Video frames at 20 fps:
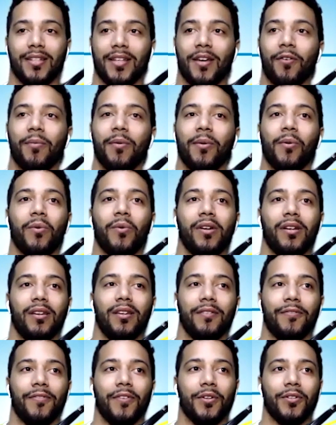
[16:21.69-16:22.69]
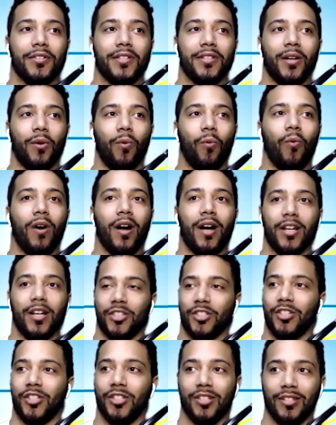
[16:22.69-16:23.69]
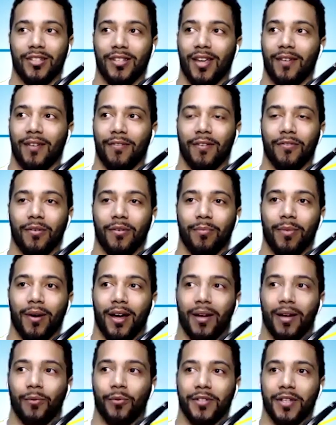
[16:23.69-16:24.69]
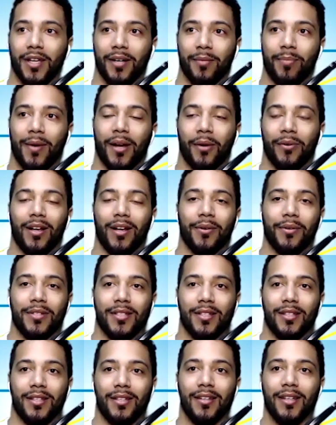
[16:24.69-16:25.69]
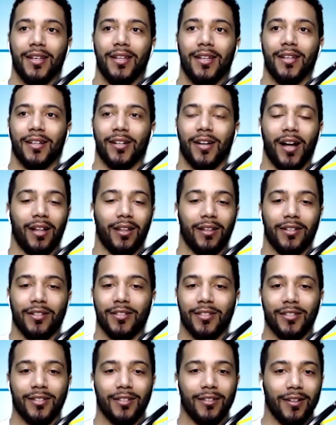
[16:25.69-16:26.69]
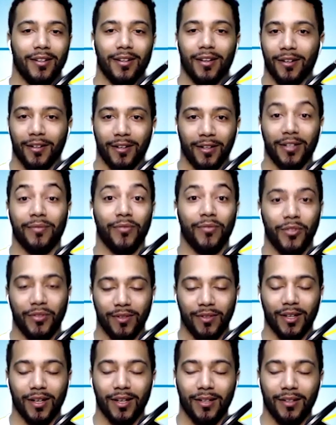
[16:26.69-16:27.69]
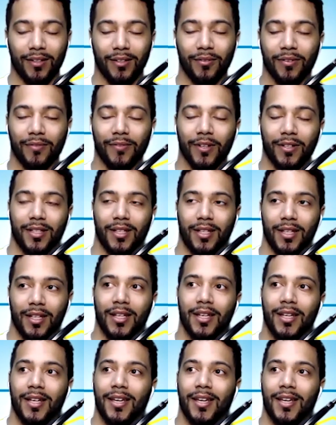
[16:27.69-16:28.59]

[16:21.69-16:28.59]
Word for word: I remember one of the first like watches I've ever bought was like back when I was in college or uh, university,